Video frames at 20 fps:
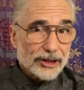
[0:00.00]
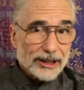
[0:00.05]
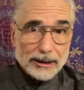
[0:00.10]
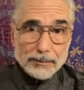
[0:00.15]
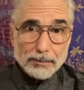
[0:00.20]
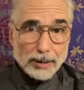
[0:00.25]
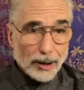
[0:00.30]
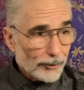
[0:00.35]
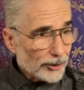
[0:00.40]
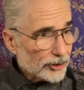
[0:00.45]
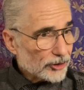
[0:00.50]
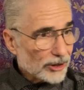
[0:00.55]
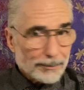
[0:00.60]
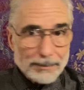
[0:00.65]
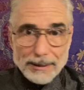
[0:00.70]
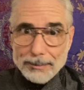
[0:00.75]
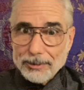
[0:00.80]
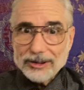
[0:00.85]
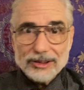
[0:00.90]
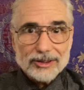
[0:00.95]
and poetry.
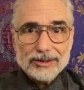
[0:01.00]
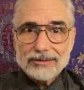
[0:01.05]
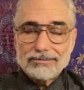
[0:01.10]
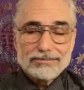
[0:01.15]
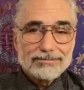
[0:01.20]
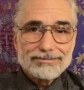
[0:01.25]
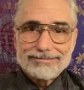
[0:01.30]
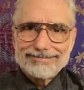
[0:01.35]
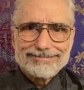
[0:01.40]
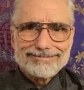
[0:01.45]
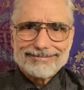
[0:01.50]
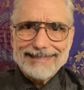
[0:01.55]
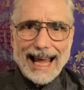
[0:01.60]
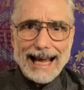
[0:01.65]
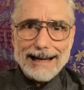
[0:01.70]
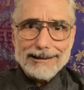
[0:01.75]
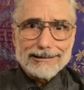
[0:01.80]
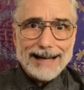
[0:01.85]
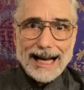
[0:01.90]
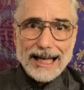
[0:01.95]
People just
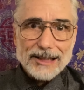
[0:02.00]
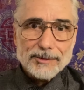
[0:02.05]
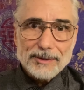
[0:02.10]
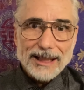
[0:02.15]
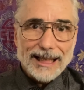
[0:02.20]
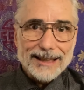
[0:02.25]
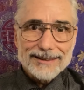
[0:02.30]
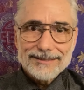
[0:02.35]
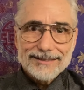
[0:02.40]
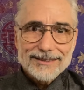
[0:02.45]
can't grasp that.